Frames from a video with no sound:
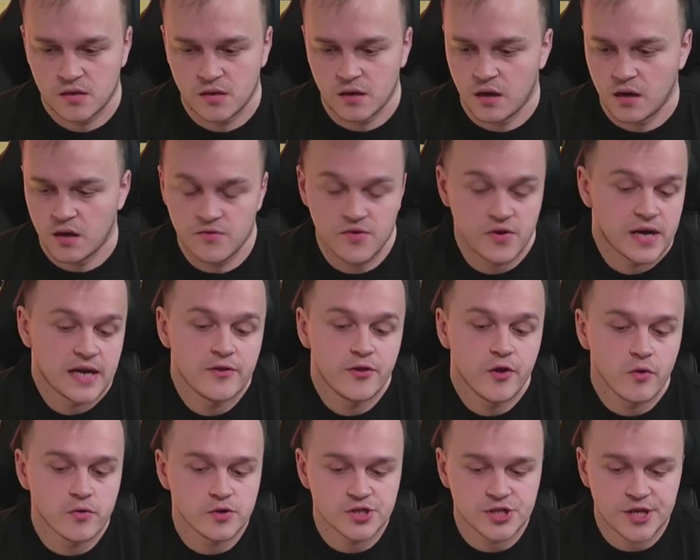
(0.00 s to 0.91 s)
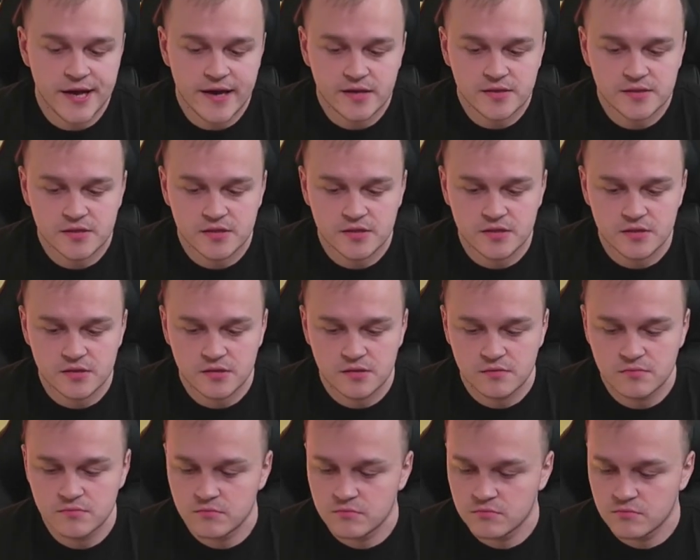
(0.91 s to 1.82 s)
there are no checks,
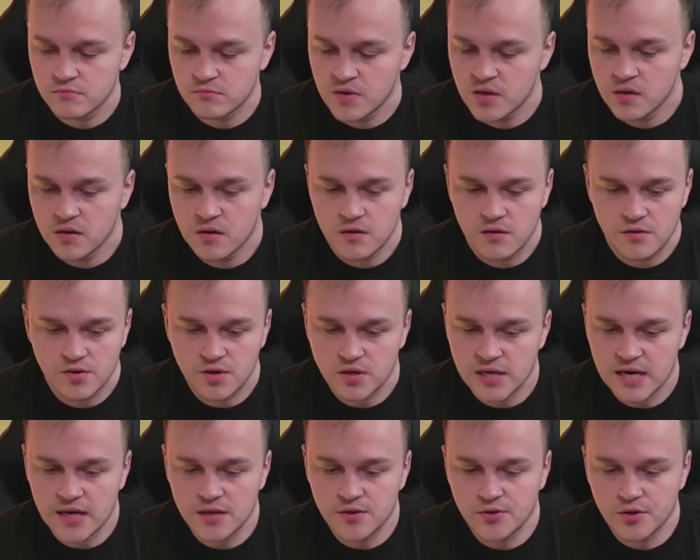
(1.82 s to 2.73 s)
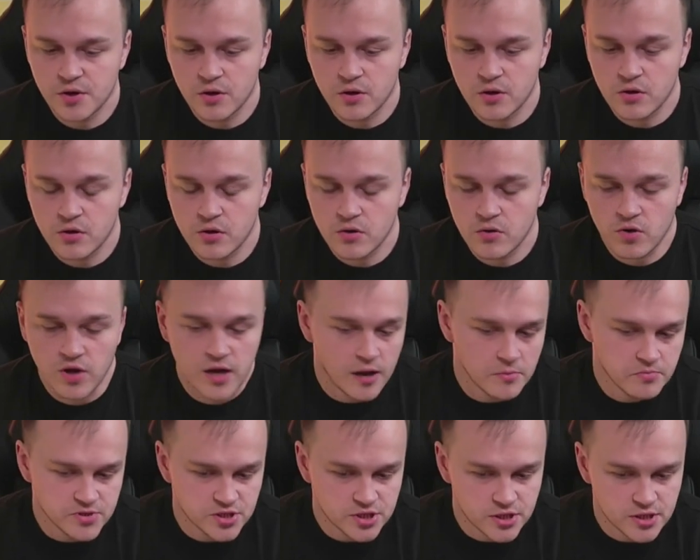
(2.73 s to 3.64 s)
there are no
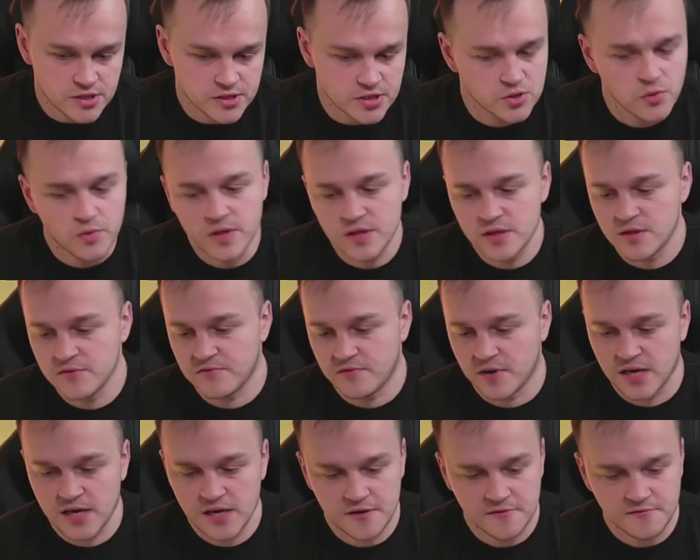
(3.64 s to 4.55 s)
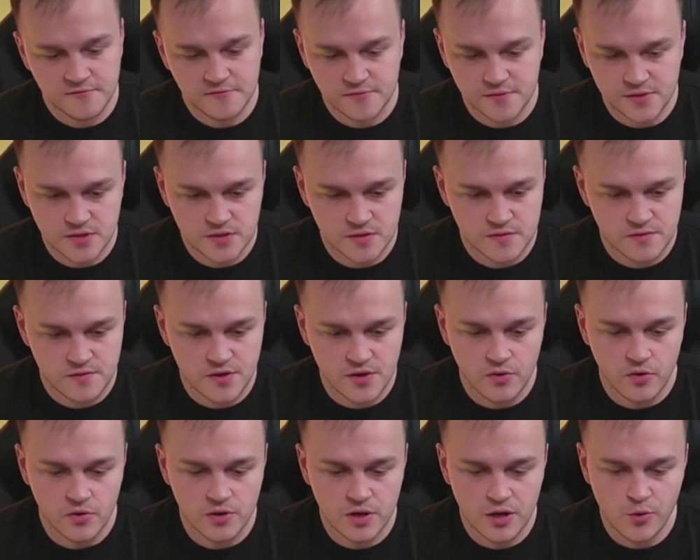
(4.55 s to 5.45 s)
captures. Queen d5 is the
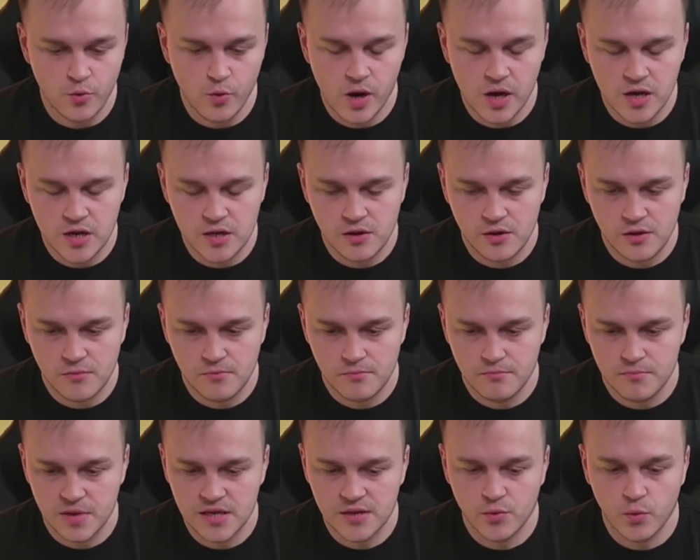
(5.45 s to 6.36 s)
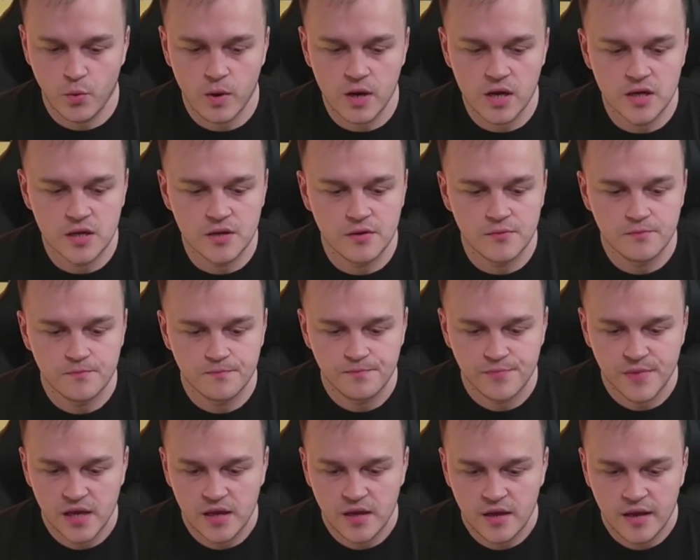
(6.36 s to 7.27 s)
only one, bet one.
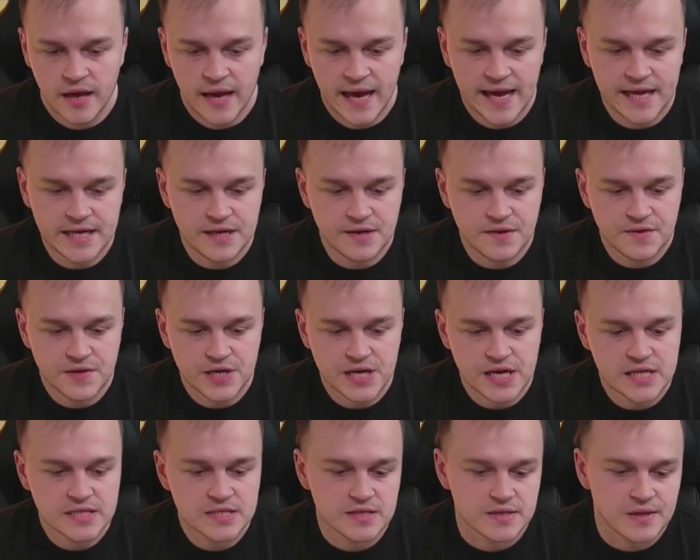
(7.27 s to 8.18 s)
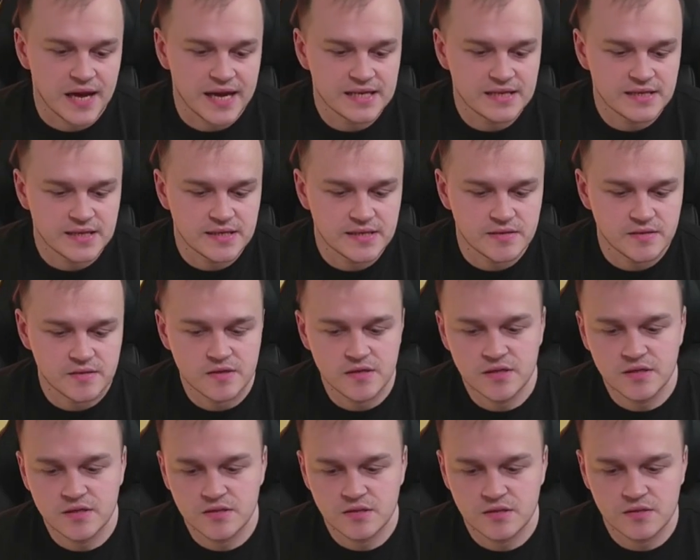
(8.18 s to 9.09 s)
Any threats? Knight
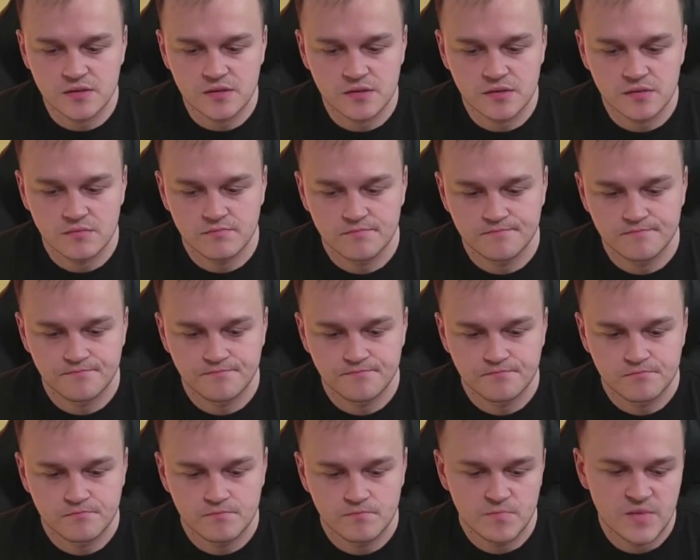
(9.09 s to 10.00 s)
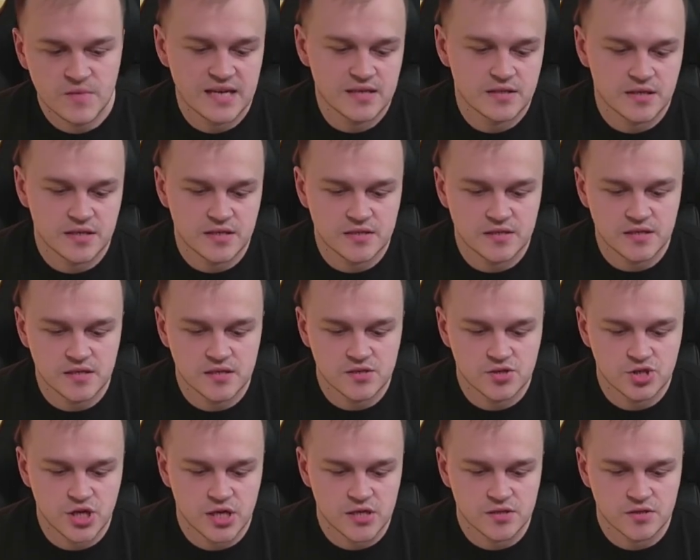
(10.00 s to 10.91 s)
a6. Knight a6,
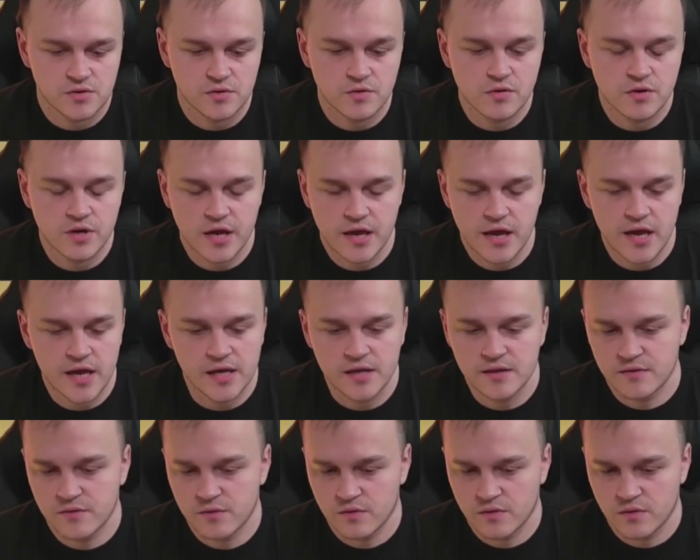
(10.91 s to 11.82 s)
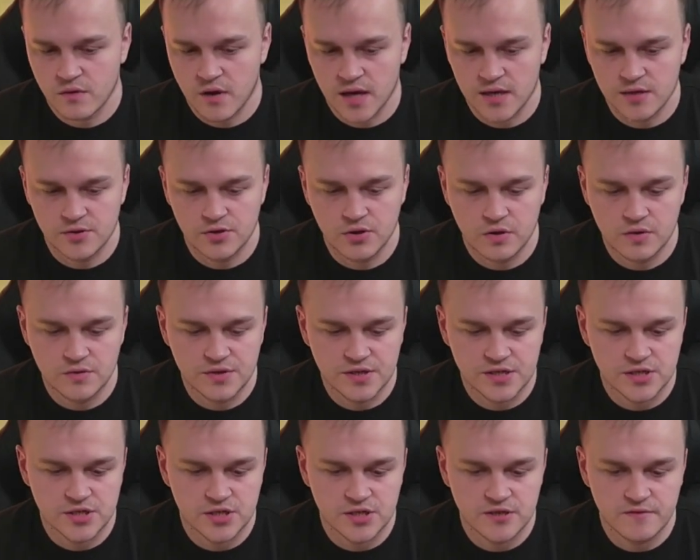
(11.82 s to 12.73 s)
just rook a8. I don't
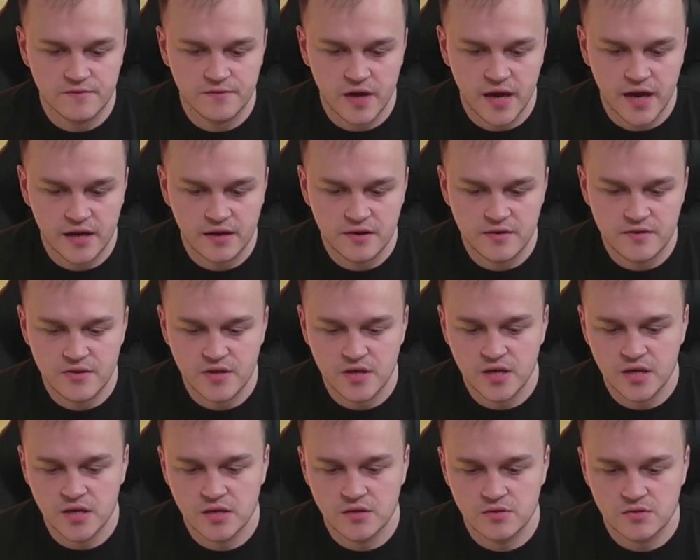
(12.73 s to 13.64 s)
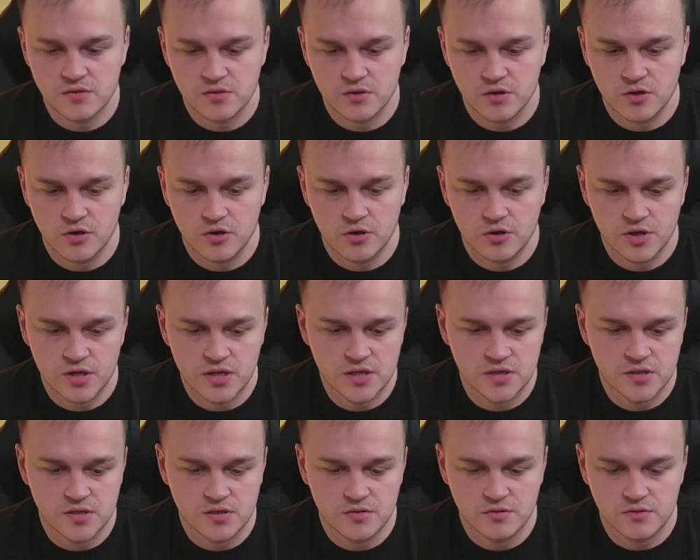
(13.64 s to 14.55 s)
achieve anything, so
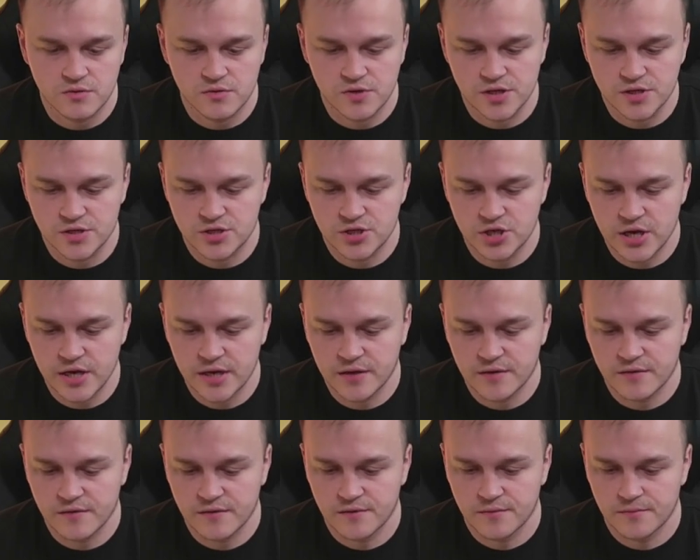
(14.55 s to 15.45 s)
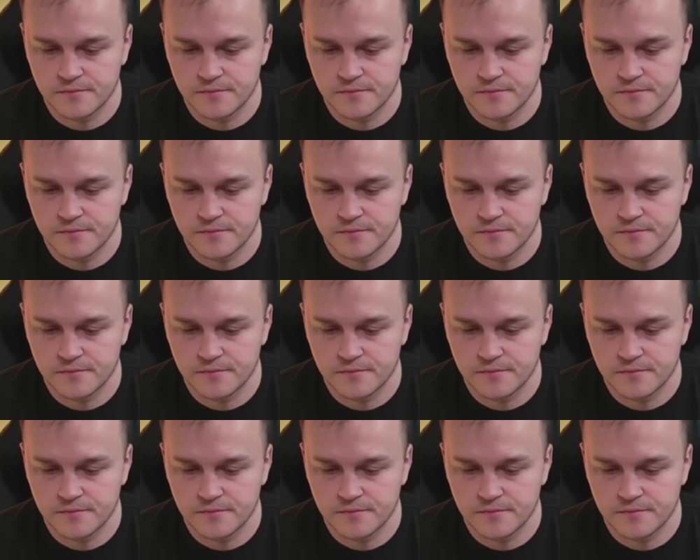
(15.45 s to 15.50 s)
easy to reject.